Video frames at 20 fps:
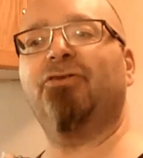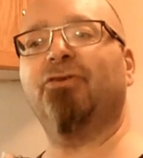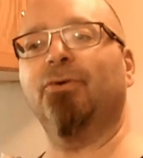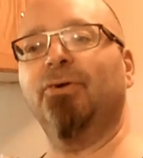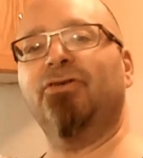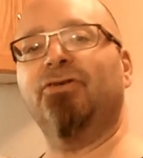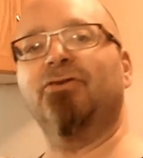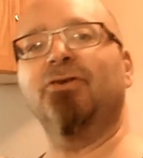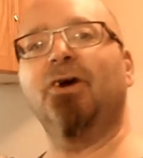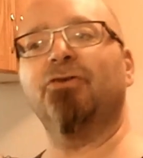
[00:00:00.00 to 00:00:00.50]
so
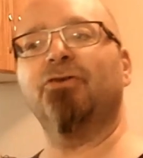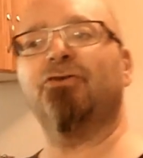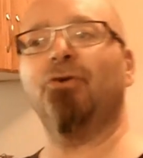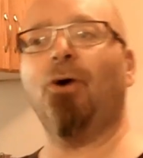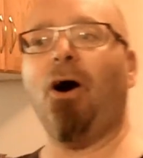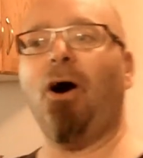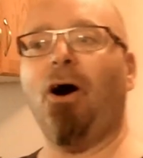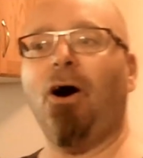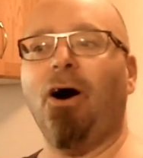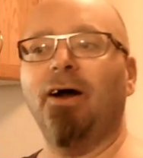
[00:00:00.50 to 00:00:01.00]
it's not so
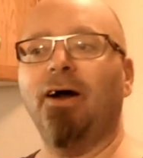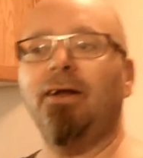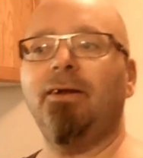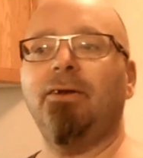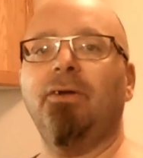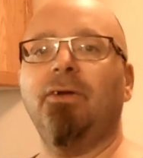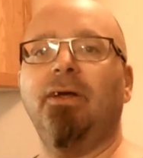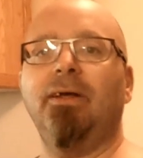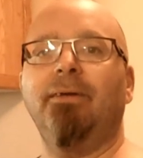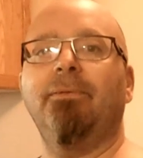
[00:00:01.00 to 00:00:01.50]
hot
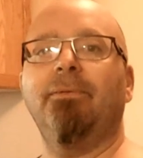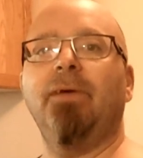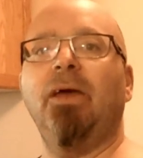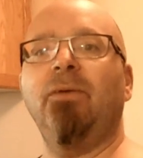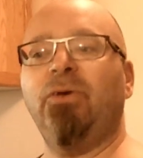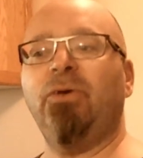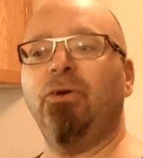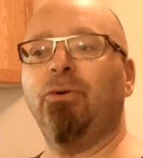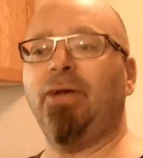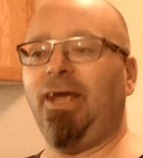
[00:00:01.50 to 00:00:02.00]

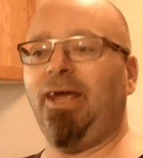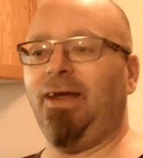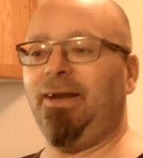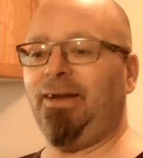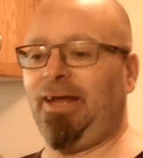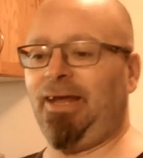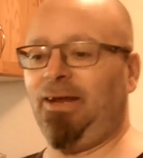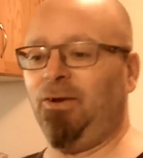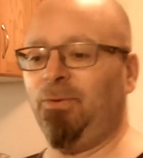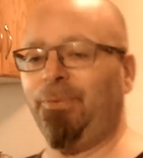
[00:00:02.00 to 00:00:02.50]
if you
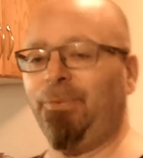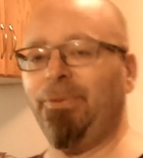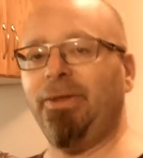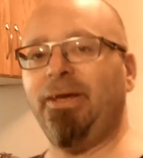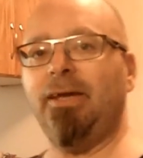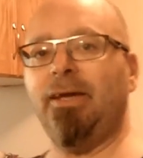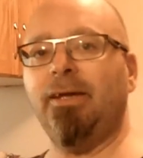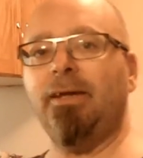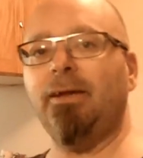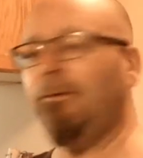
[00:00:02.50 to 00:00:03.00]
can't handle the
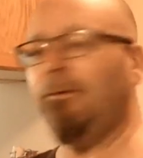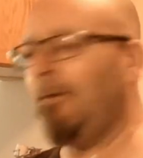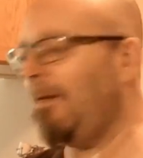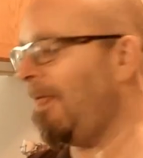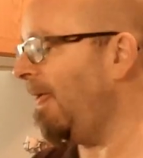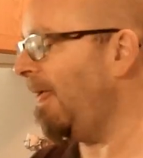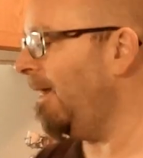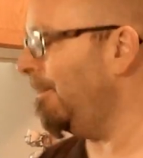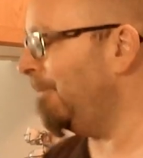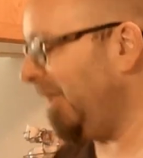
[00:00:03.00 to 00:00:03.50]
heat.
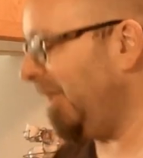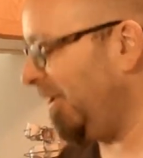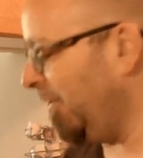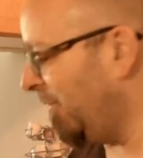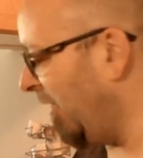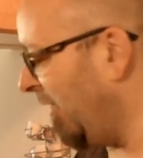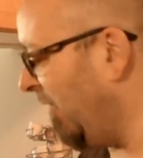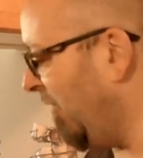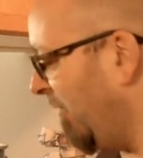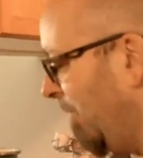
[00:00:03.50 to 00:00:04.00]
But you
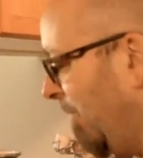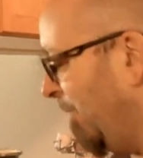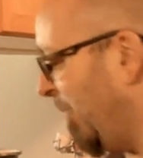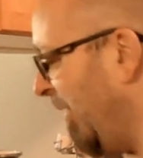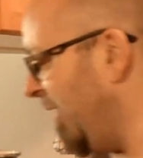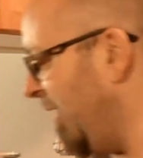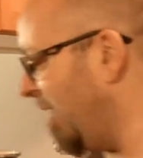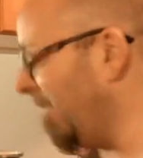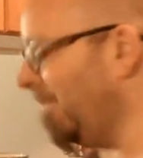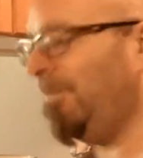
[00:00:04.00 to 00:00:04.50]

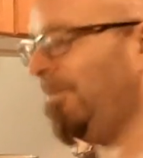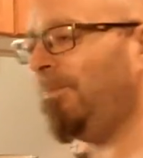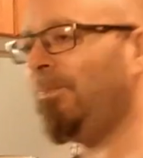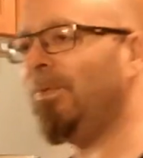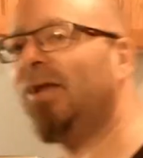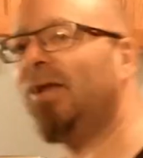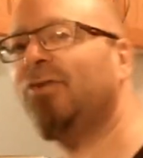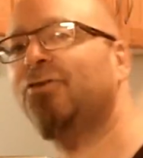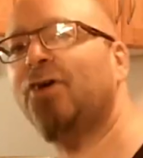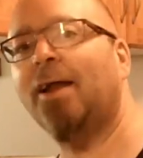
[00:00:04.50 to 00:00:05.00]
can
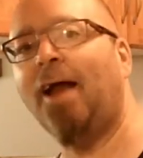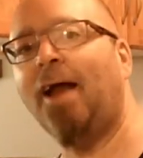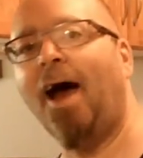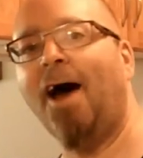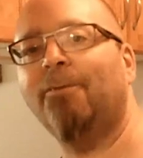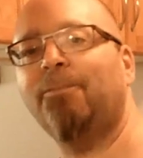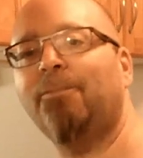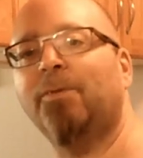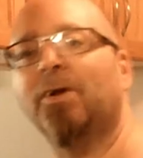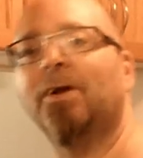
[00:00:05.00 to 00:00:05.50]
fix that
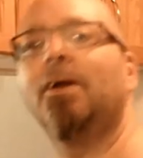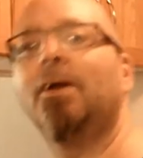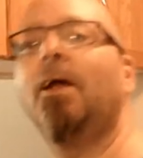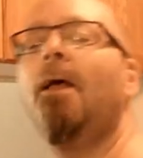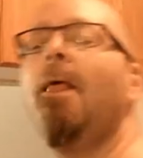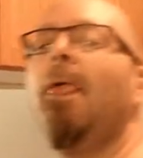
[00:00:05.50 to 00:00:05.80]
after.